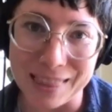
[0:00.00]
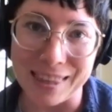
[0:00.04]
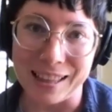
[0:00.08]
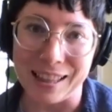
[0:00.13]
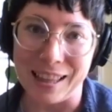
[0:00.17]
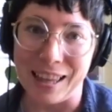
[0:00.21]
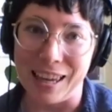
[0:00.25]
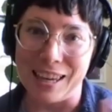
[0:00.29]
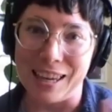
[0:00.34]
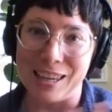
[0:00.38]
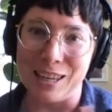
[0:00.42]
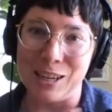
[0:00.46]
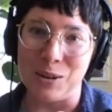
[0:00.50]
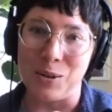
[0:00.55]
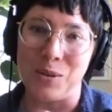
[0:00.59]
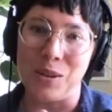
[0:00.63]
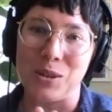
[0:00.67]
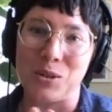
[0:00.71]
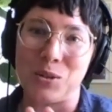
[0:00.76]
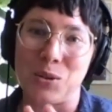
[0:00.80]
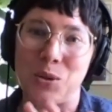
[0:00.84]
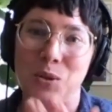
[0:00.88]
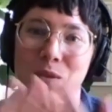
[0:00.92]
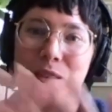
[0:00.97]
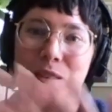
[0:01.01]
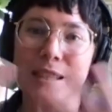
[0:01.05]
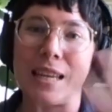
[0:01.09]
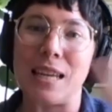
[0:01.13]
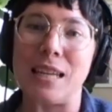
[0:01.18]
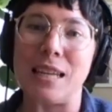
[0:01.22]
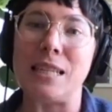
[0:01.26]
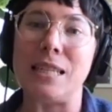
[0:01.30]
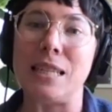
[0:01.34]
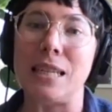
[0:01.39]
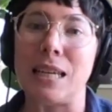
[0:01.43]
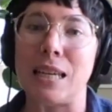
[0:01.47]
That like, there's sort of this
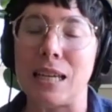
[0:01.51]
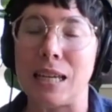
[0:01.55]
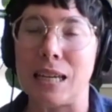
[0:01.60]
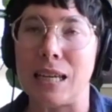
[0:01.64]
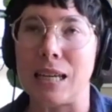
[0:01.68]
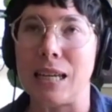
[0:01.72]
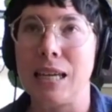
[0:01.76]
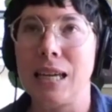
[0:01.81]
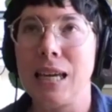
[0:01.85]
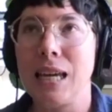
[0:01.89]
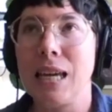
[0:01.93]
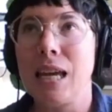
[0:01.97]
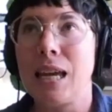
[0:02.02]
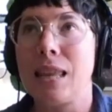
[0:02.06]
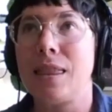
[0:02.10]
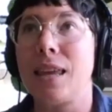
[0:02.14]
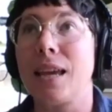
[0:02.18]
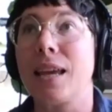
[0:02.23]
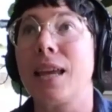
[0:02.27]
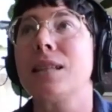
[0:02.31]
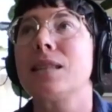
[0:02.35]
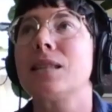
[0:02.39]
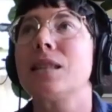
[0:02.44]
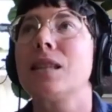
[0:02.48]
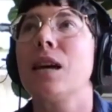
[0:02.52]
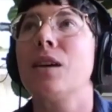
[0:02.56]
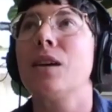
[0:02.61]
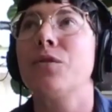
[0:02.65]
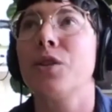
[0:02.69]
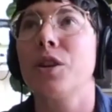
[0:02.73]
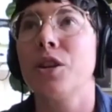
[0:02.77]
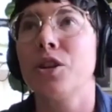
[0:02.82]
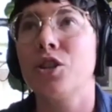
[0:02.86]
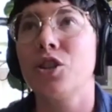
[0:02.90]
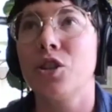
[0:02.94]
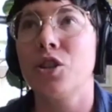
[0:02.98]
idea that gets
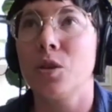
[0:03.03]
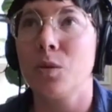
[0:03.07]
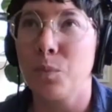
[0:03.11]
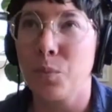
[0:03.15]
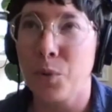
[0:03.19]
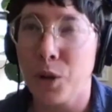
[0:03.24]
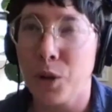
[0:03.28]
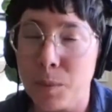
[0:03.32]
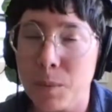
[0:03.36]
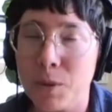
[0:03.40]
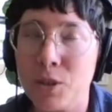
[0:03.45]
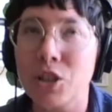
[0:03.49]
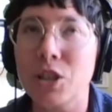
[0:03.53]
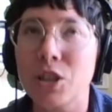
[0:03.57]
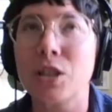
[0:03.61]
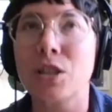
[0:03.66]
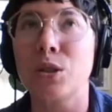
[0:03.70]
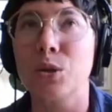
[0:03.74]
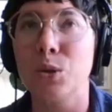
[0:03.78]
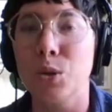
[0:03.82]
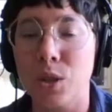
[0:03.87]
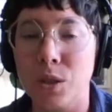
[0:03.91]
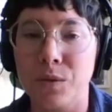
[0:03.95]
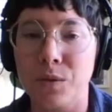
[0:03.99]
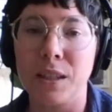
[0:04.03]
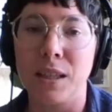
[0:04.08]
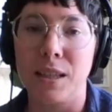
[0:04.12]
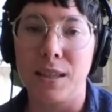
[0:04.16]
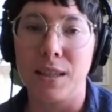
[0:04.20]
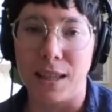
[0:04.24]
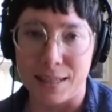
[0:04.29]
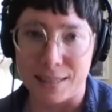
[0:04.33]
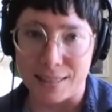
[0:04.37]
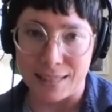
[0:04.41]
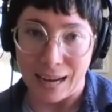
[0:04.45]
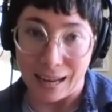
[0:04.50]
leveraged pretty much exclusively
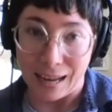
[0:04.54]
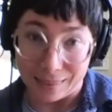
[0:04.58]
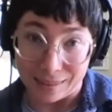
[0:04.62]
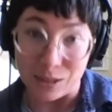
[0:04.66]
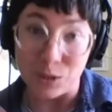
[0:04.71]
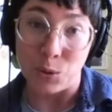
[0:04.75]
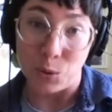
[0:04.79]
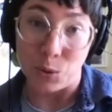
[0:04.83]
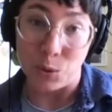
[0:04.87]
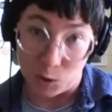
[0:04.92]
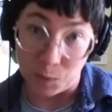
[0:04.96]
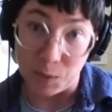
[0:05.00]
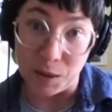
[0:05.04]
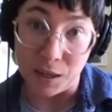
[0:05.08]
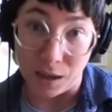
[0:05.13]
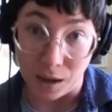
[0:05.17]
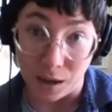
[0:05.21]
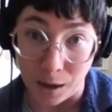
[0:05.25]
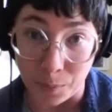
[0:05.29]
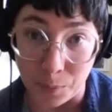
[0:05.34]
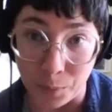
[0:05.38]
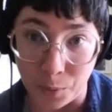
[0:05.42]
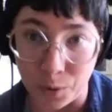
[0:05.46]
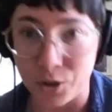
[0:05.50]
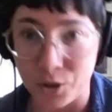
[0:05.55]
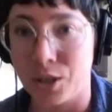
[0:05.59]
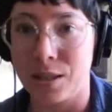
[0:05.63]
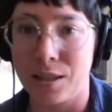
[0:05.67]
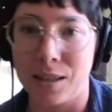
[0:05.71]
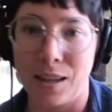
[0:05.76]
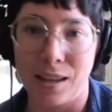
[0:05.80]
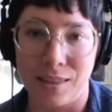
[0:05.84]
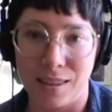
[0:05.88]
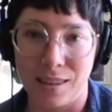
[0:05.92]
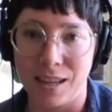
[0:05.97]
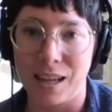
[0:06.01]
against athletes who speak up, which is
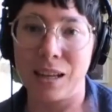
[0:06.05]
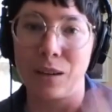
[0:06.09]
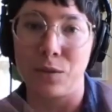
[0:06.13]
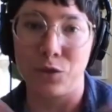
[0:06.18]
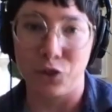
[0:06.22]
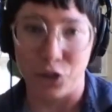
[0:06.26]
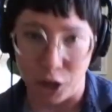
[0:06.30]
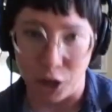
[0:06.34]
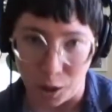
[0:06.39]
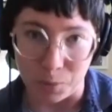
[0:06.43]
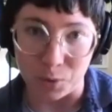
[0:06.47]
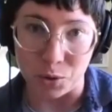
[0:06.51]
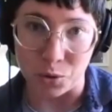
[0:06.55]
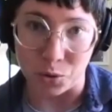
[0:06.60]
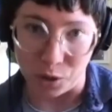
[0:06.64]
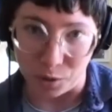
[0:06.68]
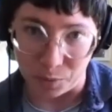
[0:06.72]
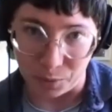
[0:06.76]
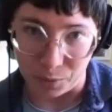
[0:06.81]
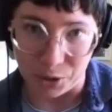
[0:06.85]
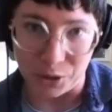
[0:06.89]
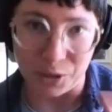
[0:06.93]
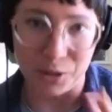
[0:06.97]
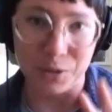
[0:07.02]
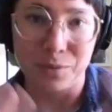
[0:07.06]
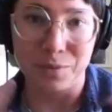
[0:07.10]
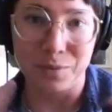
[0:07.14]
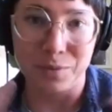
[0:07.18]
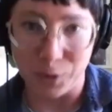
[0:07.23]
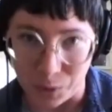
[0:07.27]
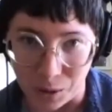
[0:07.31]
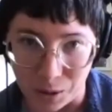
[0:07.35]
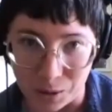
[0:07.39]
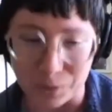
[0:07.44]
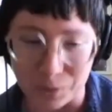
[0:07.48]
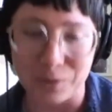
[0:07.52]
like the kind of shut up and dribble
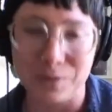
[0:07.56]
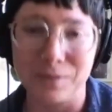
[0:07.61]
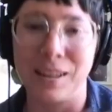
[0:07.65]
quote,